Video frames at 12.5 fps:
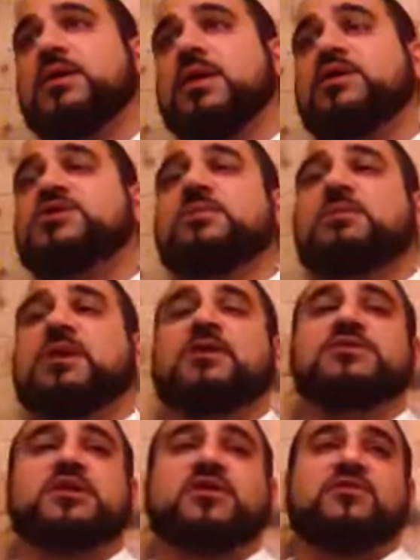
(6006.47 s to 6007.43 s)
Hashem
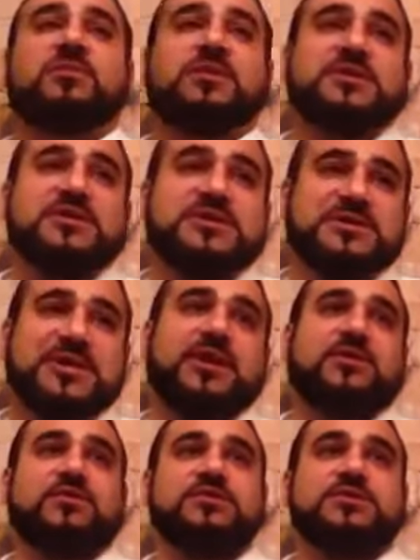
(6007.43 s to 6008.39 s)
cares enough about the
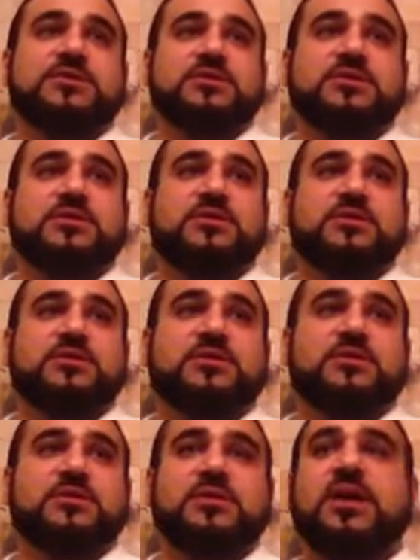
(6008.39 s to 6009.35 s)
stairs,
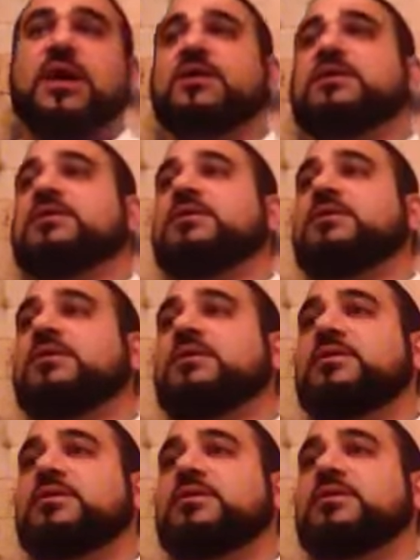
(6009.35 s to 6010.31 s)
not
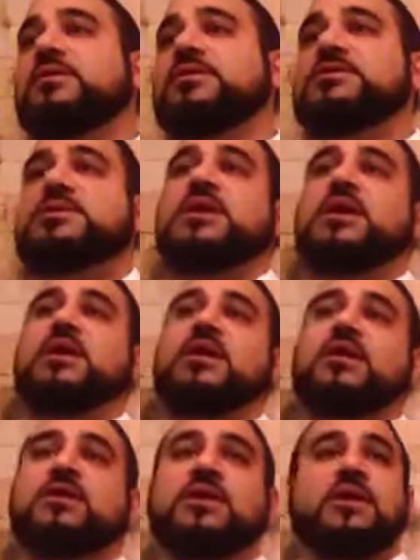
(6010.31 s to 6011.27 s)

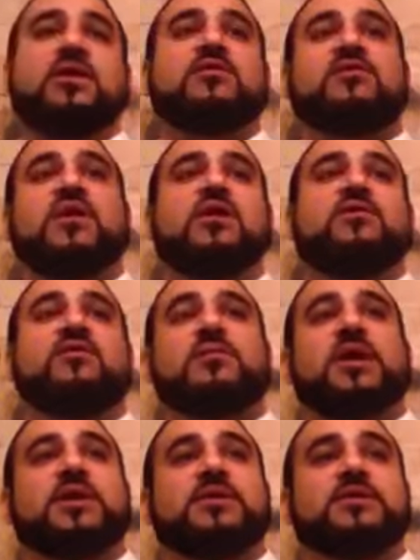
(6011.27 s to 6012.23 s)
seeing the erva of a
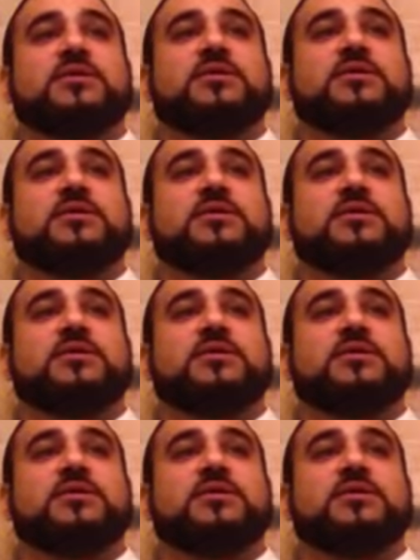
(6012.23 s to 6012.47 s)
man.